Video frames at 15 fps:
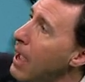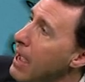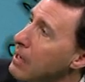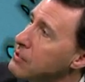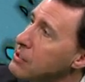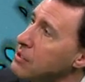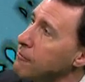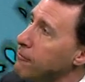
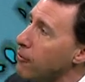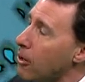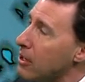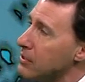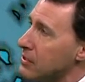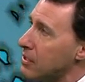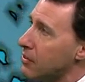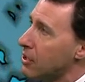patches of
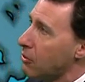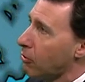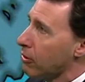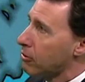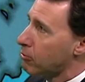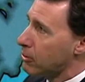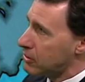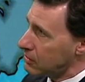frost in the
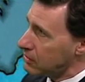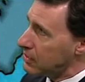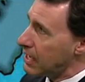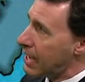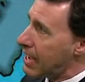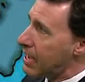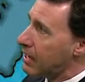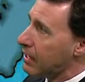Northwoods. You
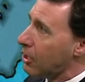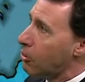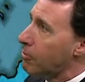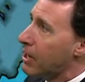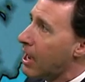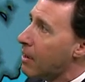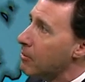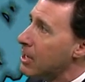see
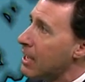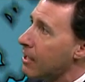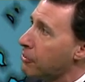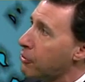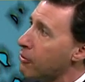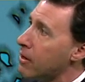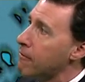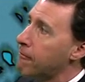Antigo, Menominee
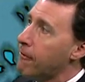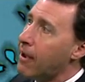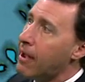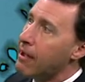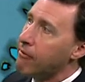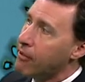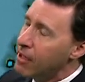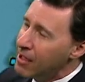at
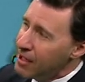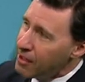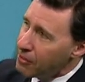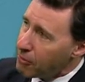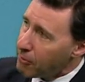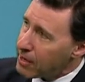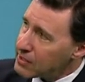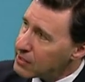thirty-five.
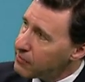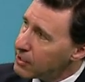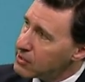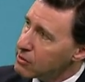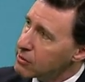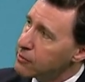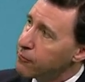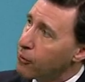The rest of
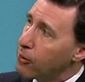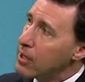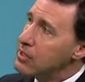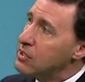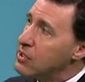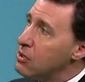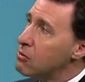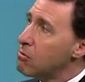us are
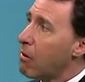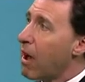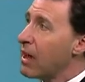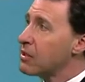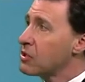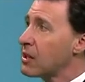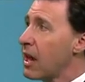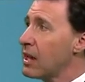forty-two,
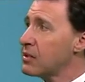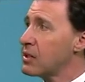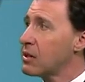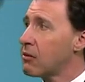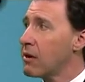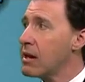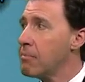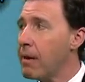Oshkosh
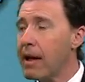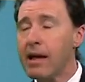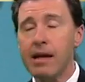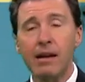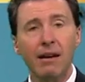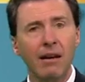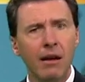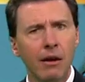and Green
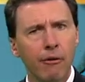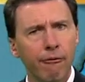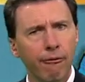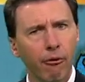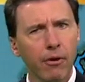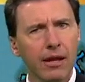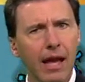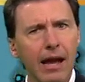Bay, and
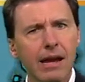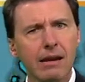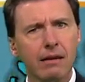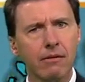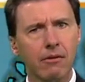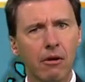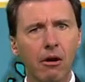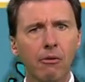
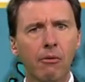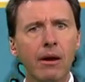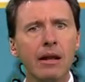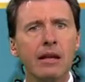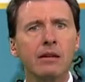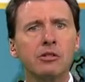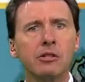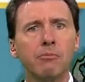forty-eight
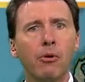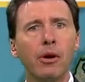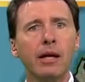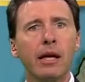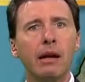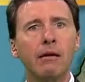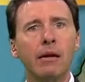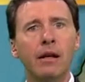already in
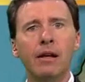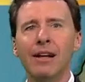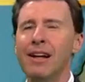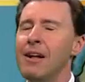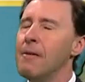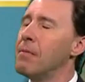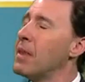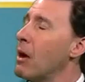Sheboygan.
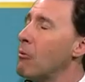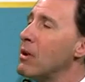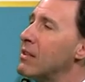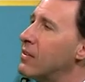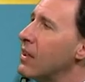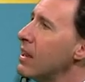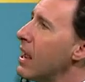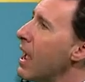Now, we
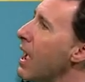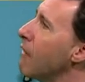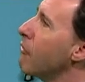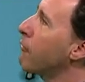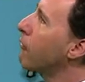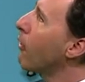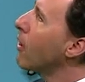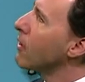did
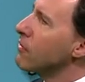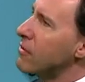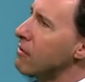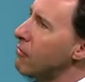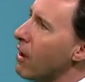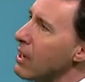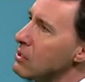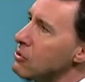have a frost
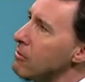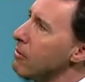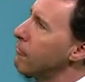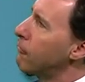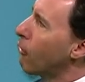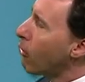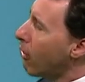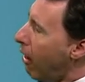advisory
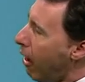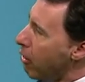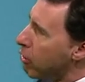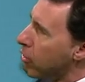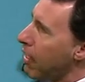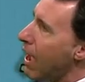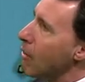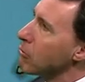before.
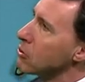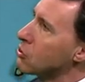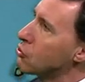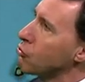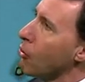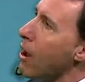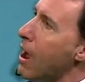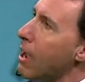That was
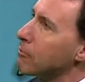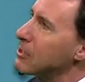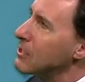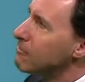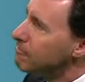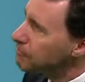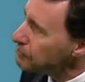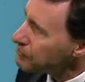dropped.